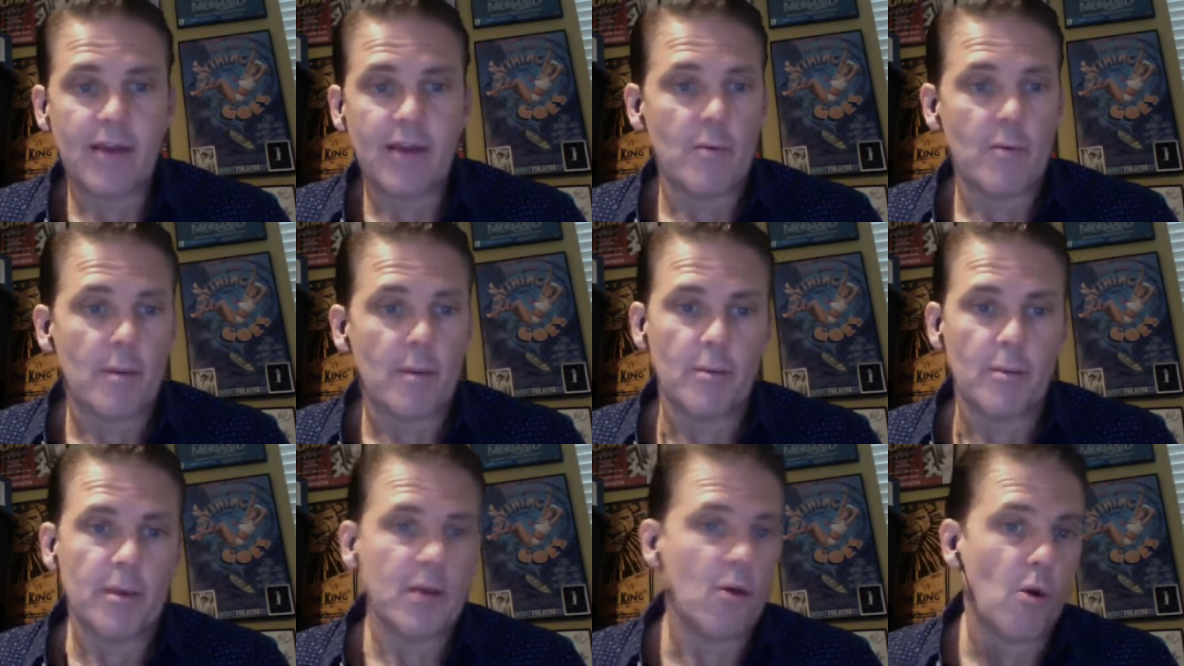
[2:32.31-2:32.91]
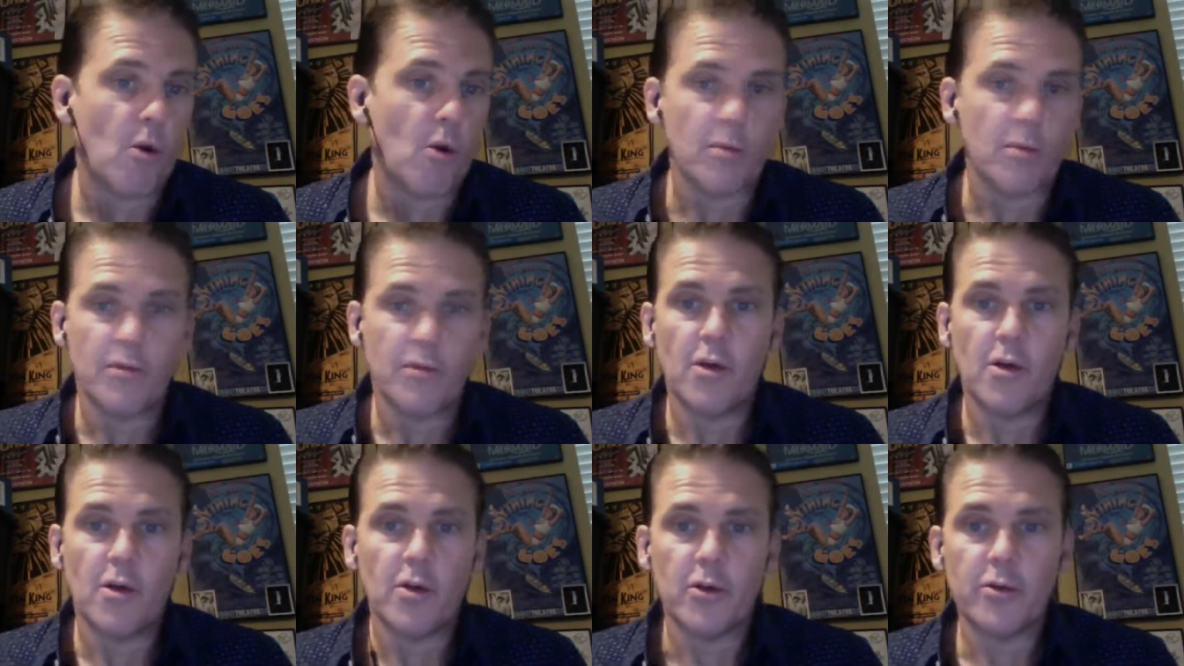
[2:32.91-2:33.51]
I remember being home the
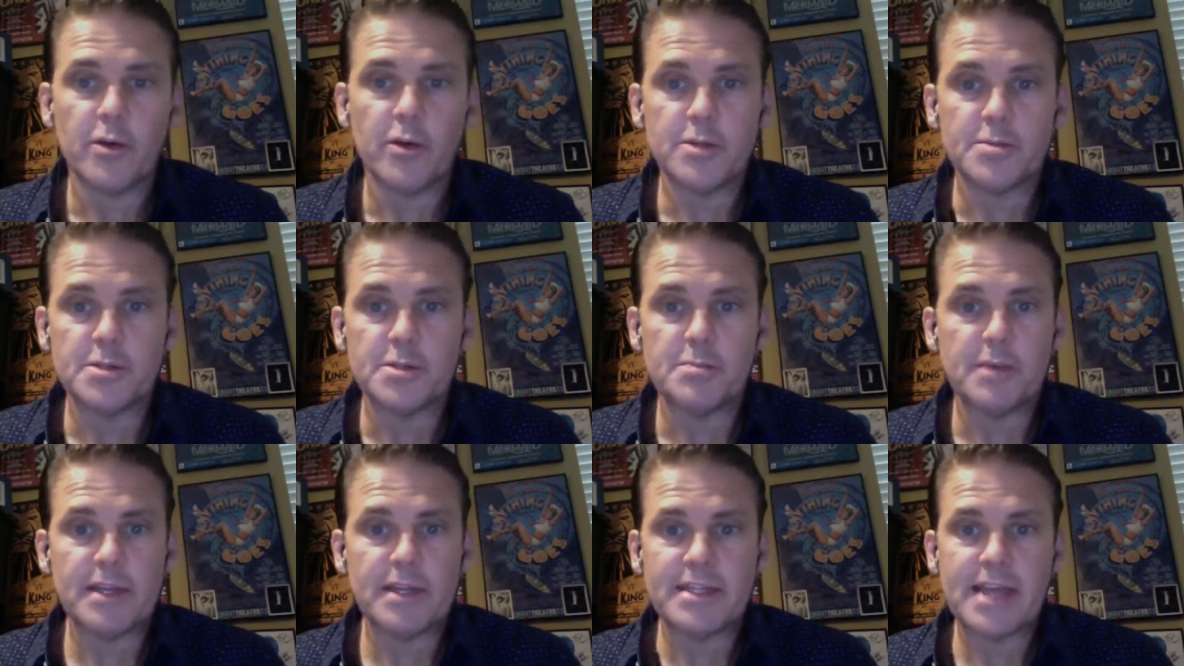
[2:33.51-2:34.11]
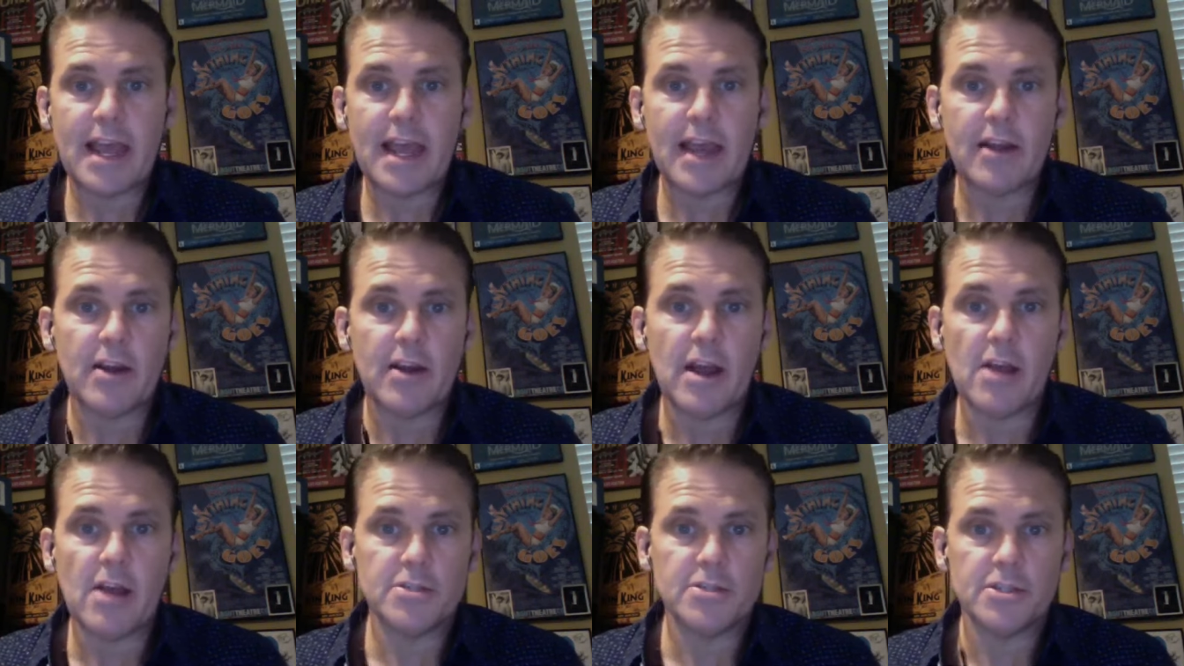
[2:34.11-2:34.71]
following Christmas, big tank in her
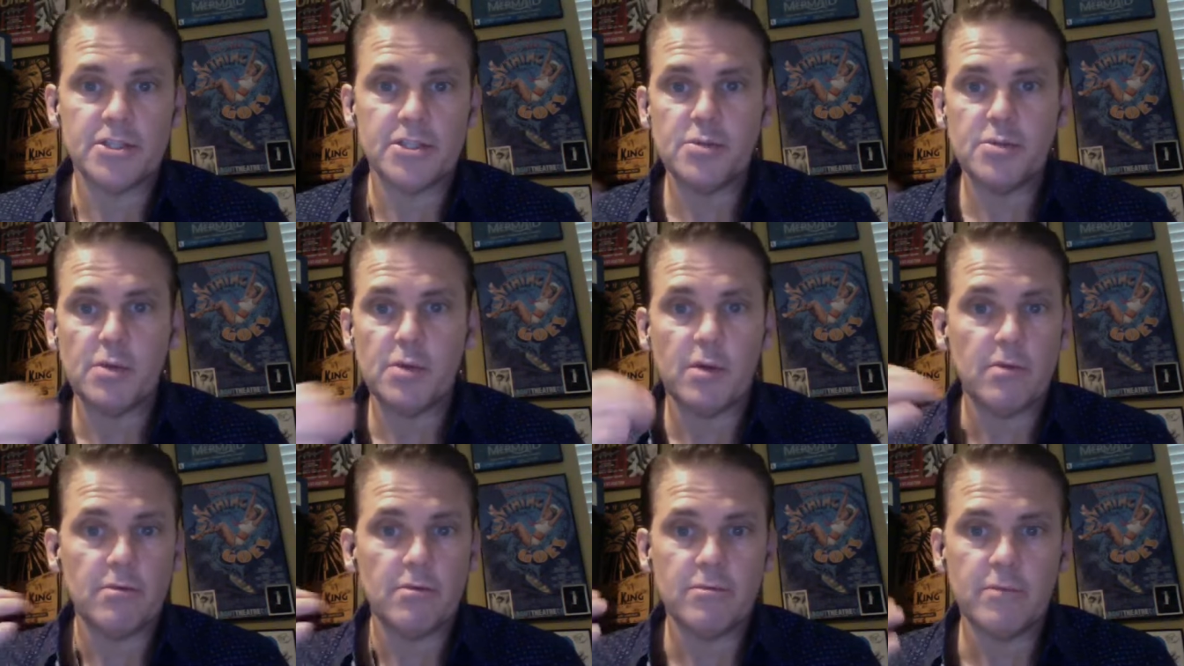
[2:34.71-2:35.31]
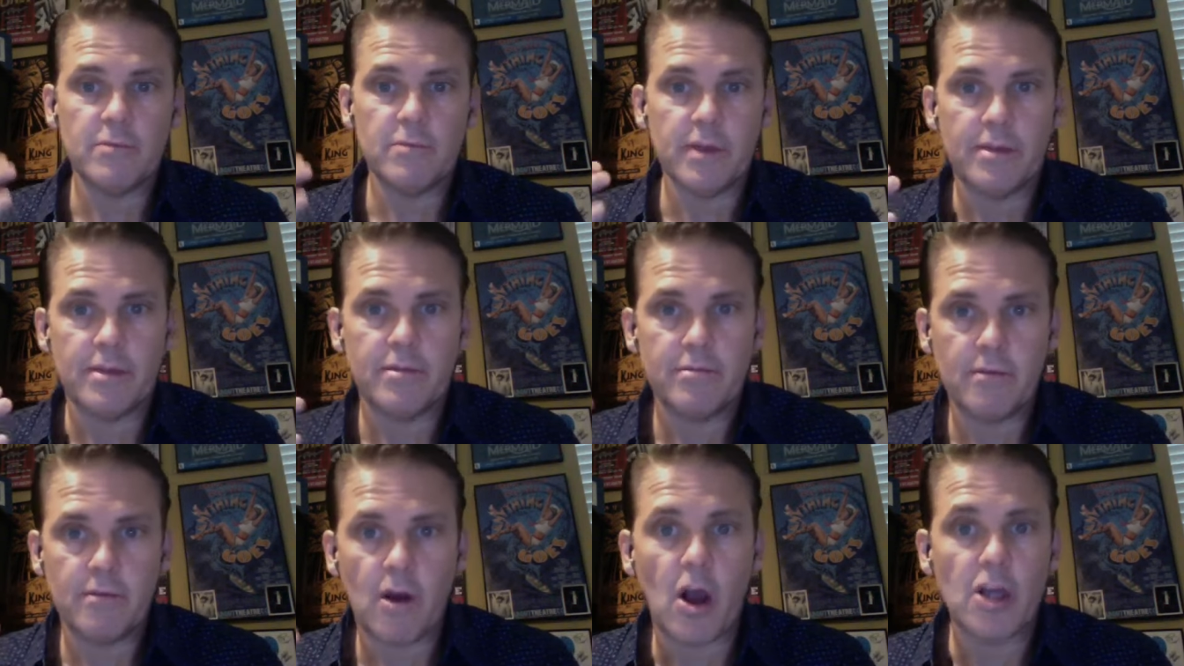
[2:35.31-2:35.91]
house, and she went with
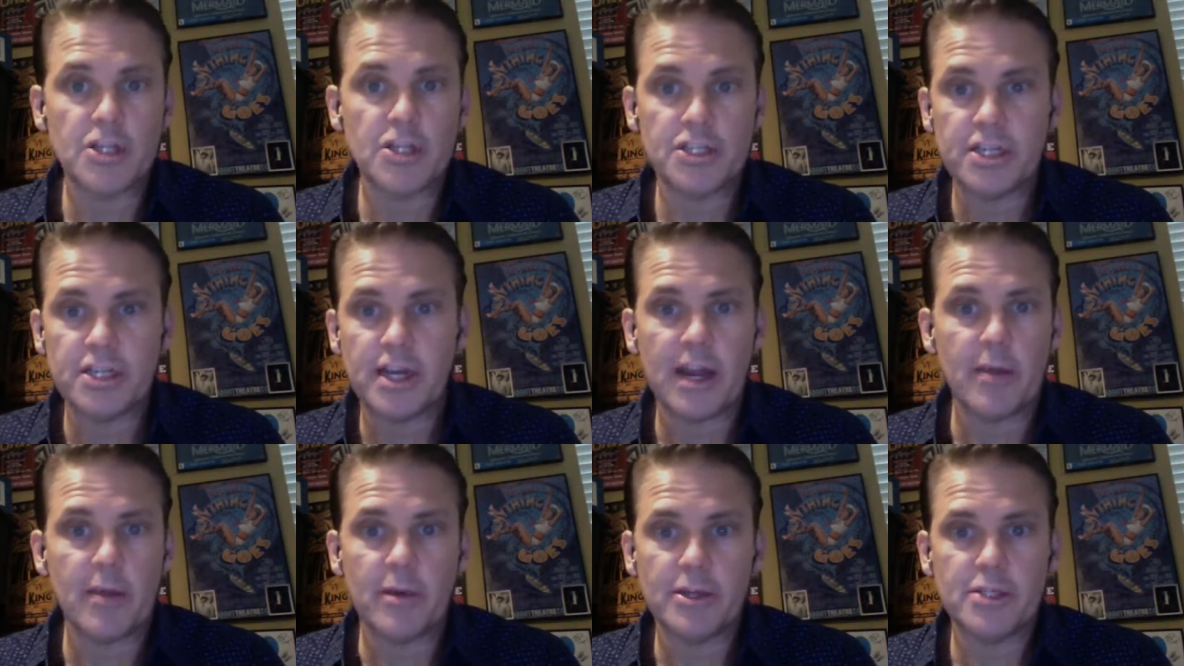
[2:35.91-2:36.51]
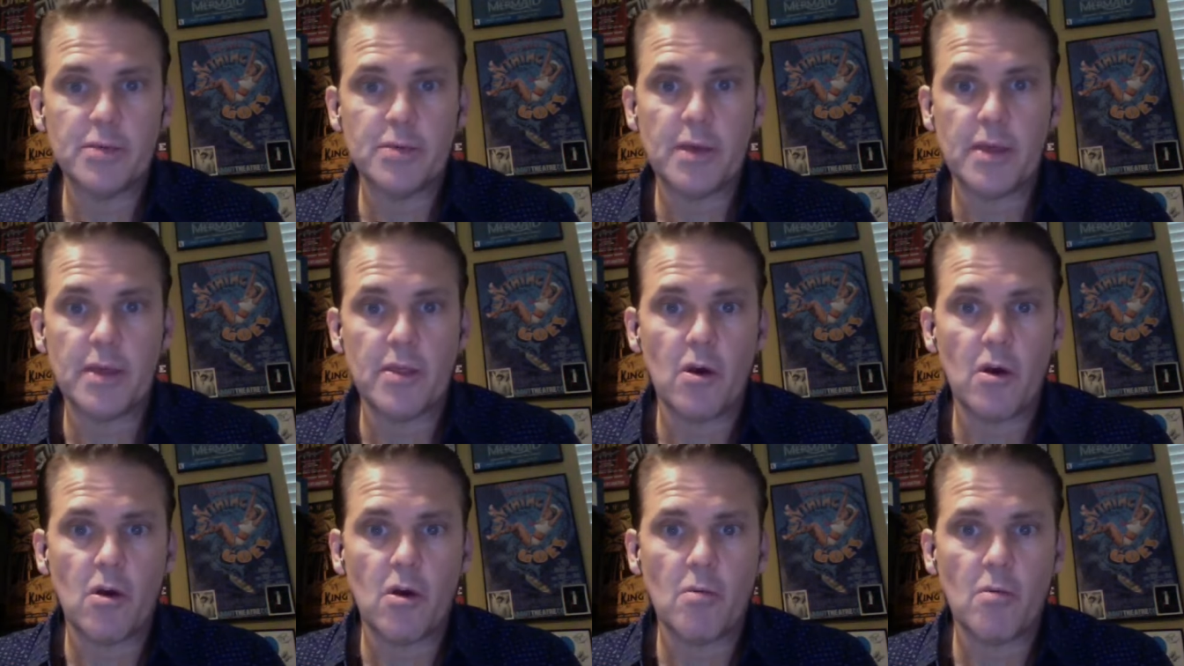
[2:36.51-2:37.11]
oxygen anywhere she went in
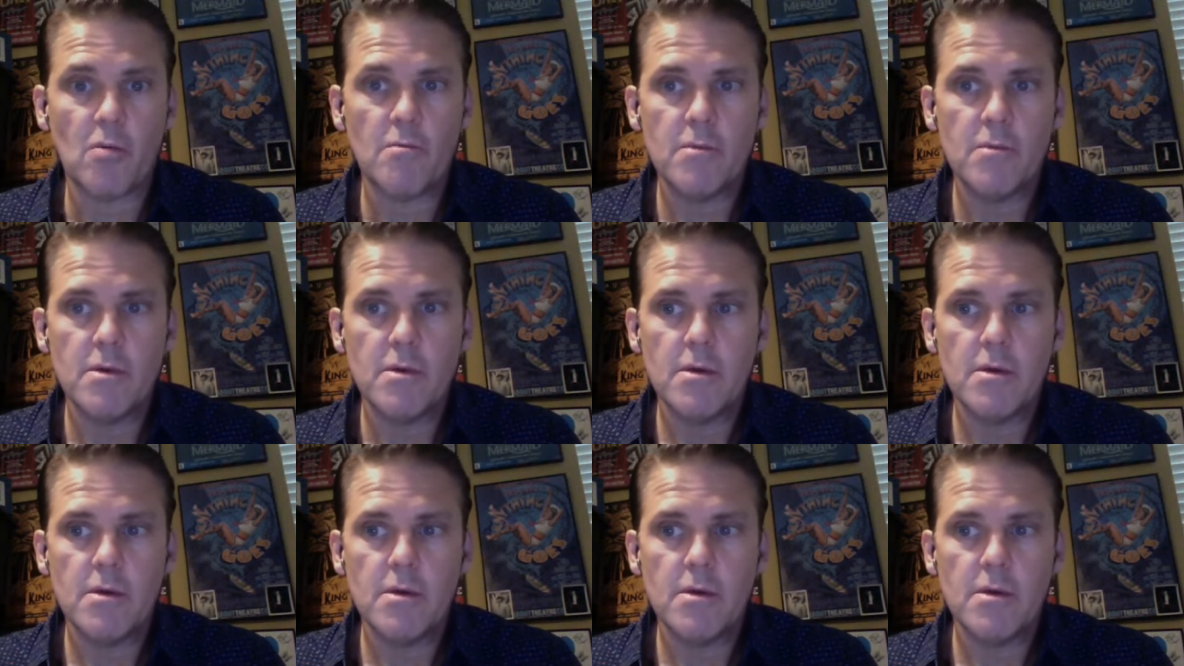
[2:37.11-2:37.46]
the home,